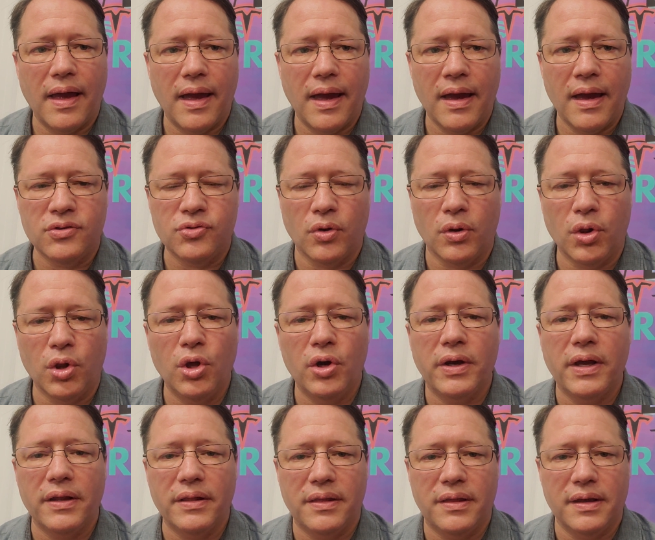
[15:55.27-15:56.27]
As we look
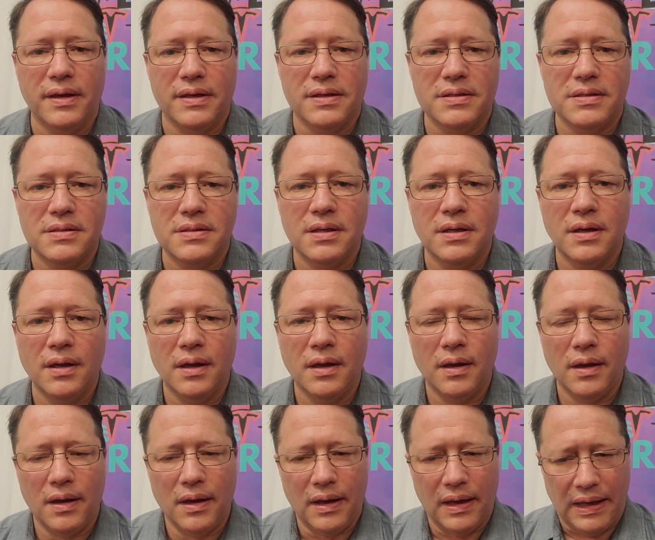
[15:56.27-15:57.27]
at this,
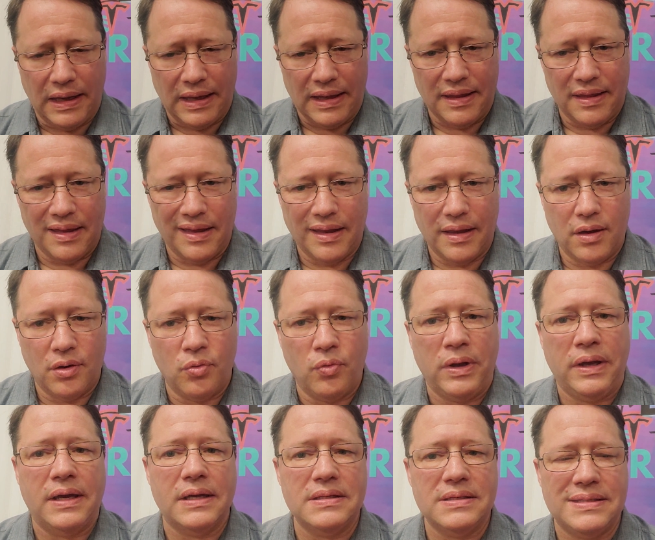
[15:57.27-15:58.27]
we
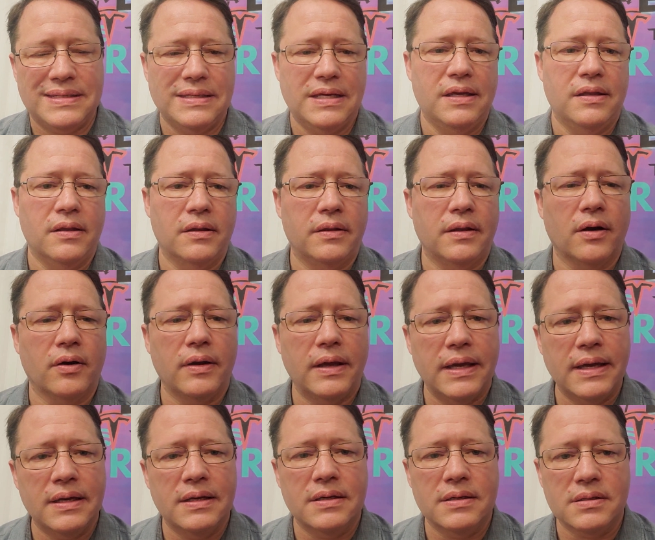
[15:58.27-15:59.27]
can see that there
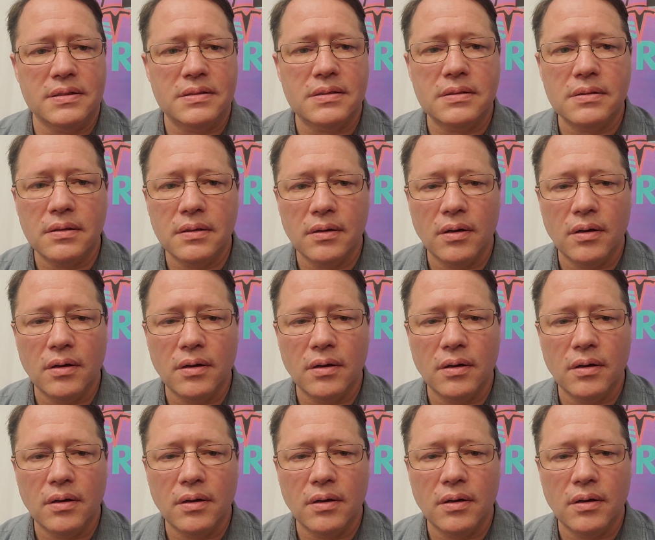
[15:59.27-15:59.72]
is